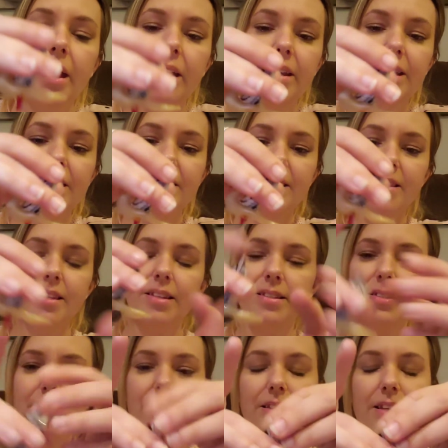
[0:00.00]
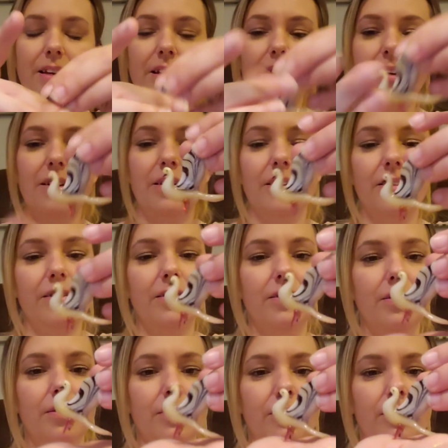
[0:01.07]
And he sits like
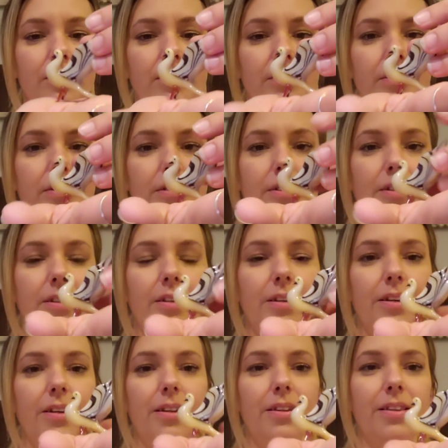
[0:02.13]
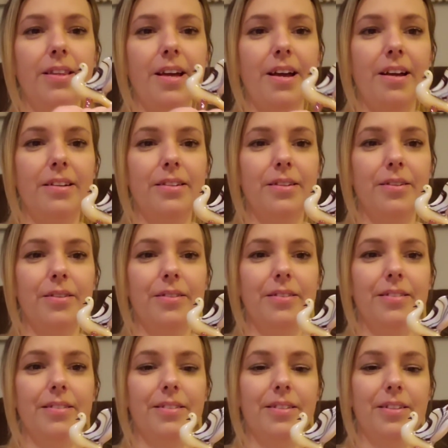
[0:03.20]
uh, that,
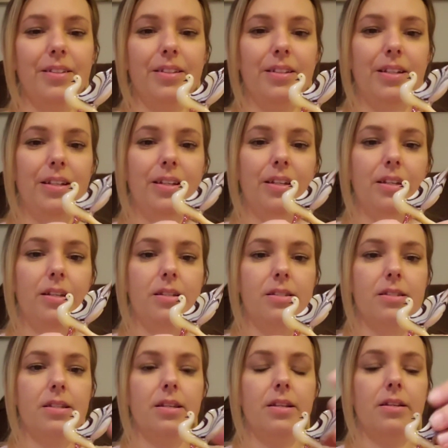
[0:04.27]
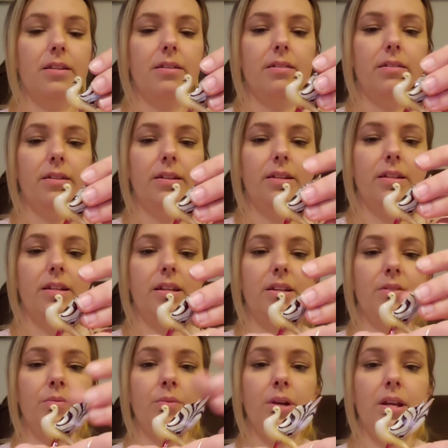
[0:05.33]
like he's
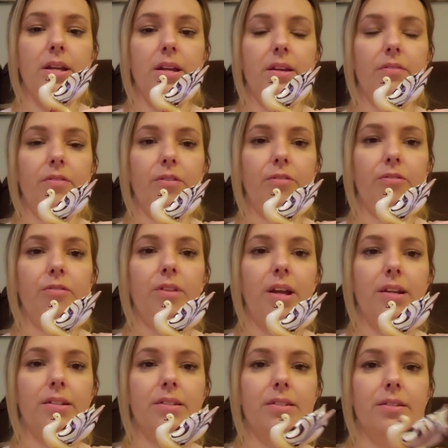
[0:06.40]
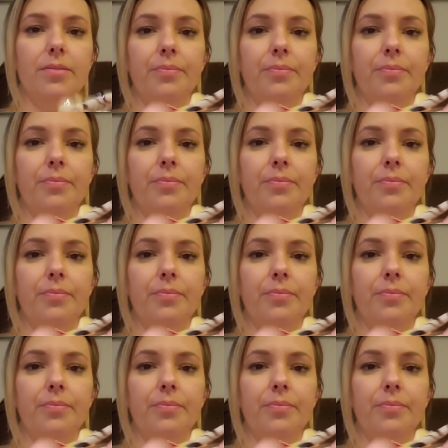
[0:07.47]
getting ready for flight.